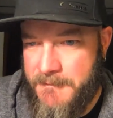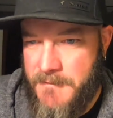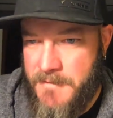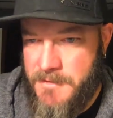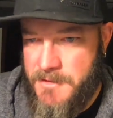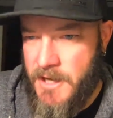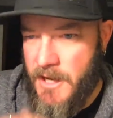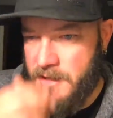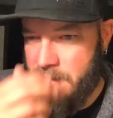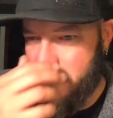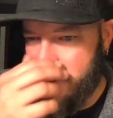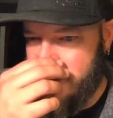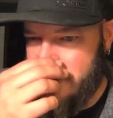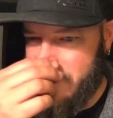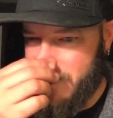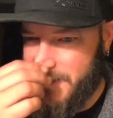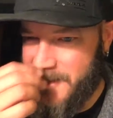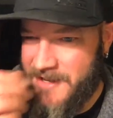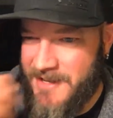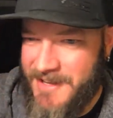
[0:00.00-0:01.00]
Chet
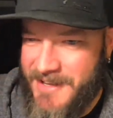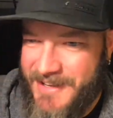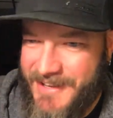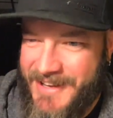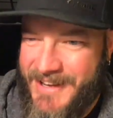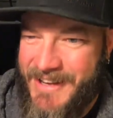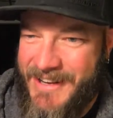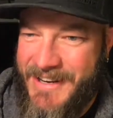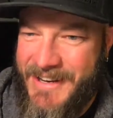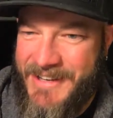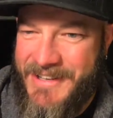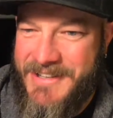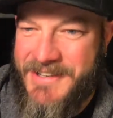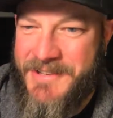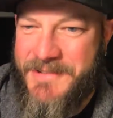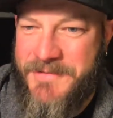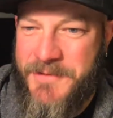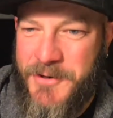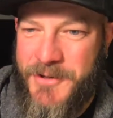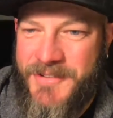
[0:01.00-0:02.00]
Clark, you need to
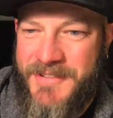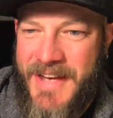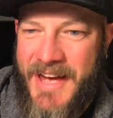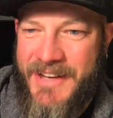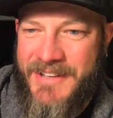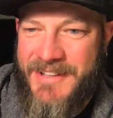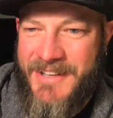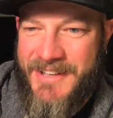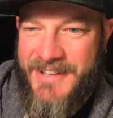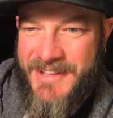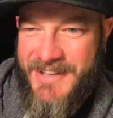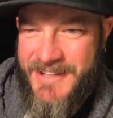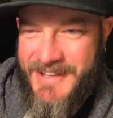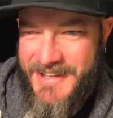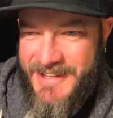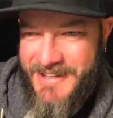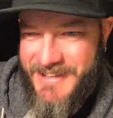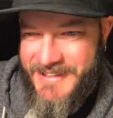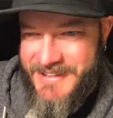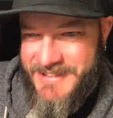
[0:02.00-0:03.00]
do voice acting.
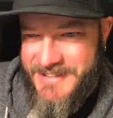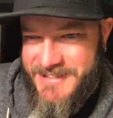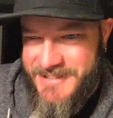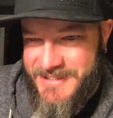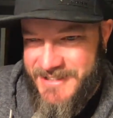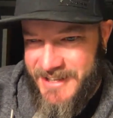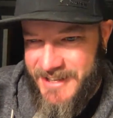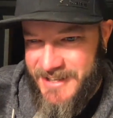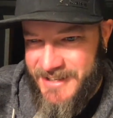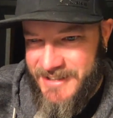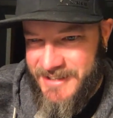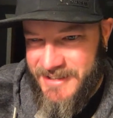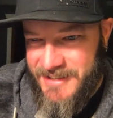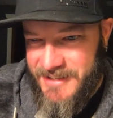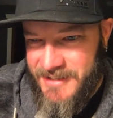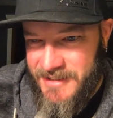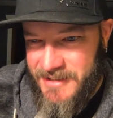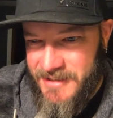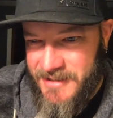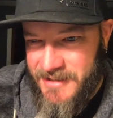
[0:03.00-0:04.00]
Shit.
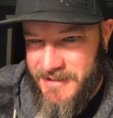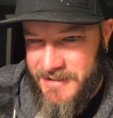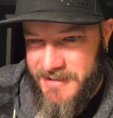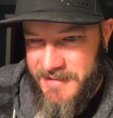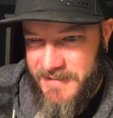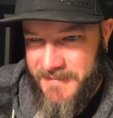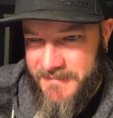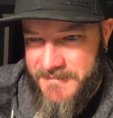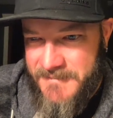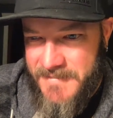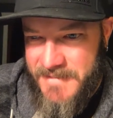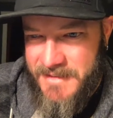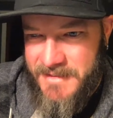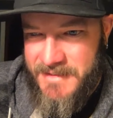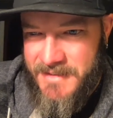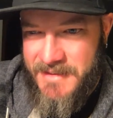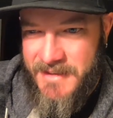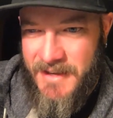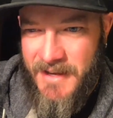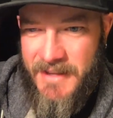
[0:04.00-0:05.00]

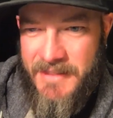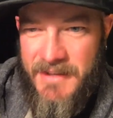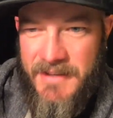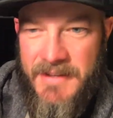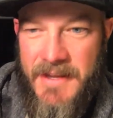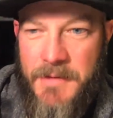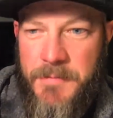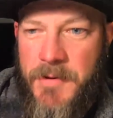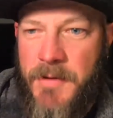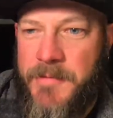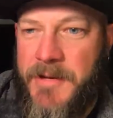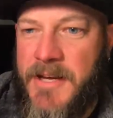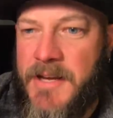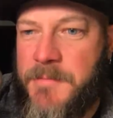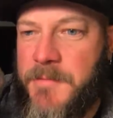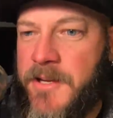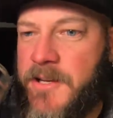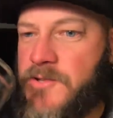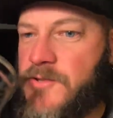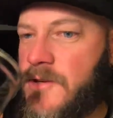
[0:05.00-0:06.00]
I think that'd probably
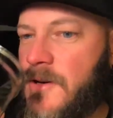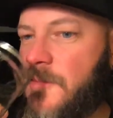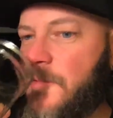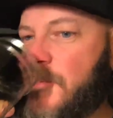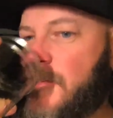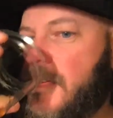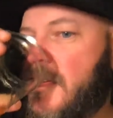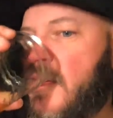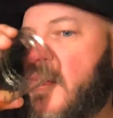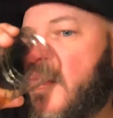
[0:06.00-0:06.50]
get me in trouble.